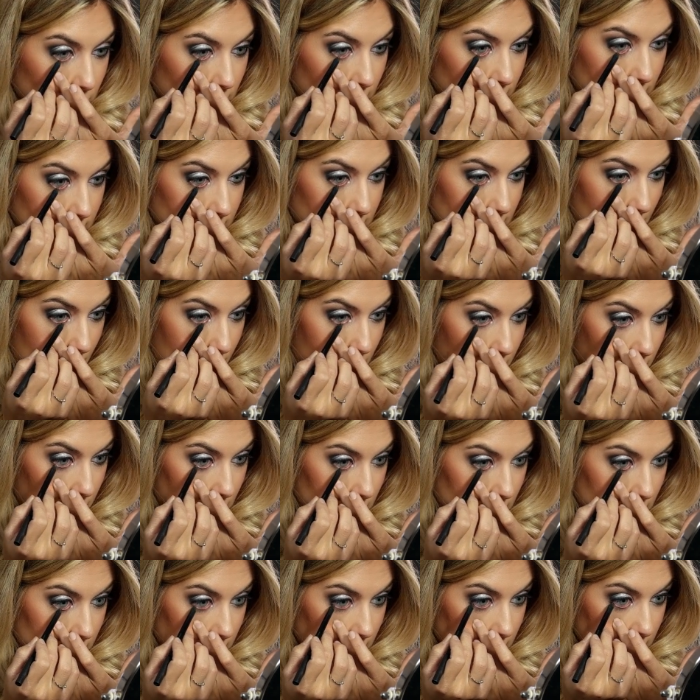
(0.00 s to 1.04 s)
this step, but
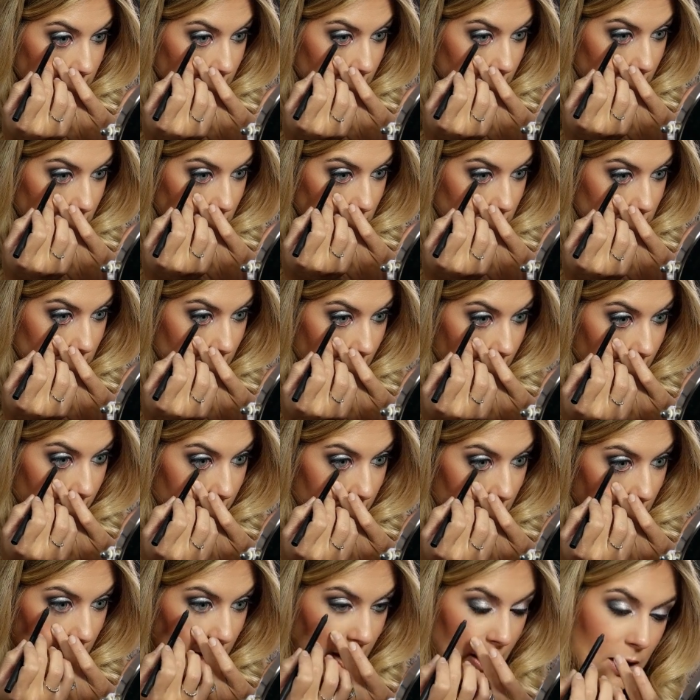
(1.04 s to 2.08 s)
this is going to just kind of
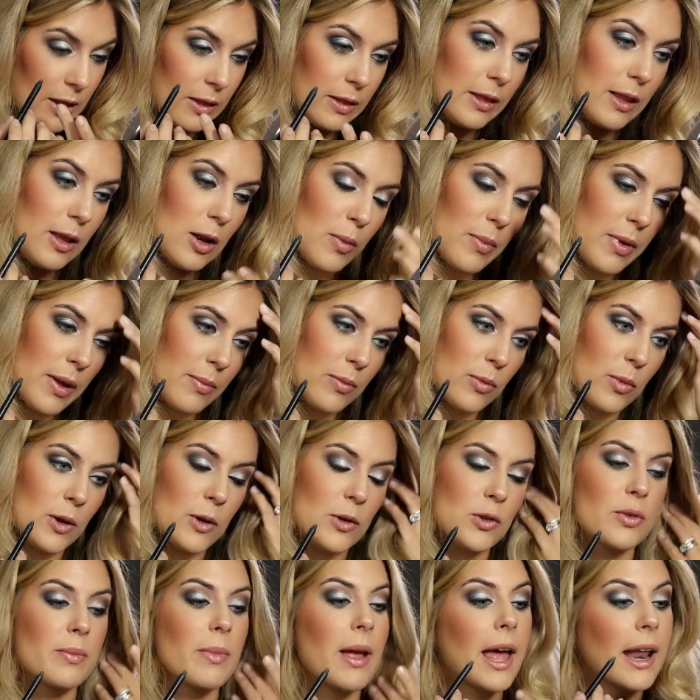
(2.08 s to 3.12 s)
make it a little bit more
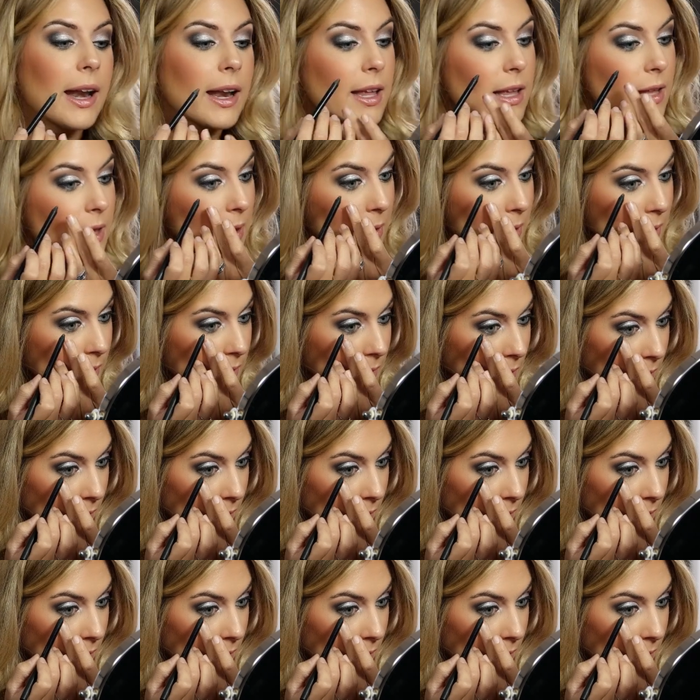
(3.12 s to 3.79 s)
dramatic,